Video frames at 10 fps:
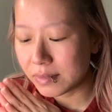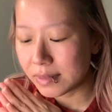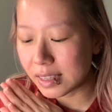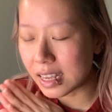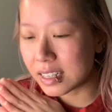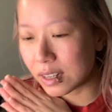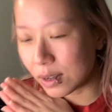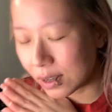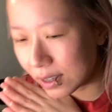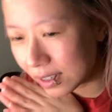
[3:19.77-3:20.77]
there's
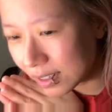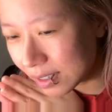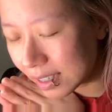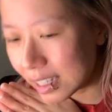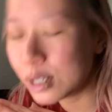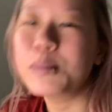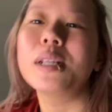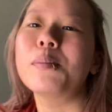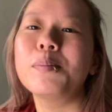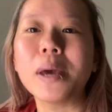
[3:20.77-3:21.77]
a little bit
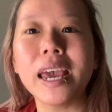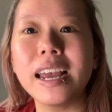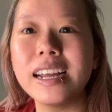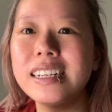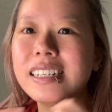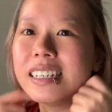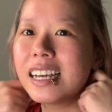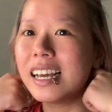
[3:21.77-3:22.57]
of pain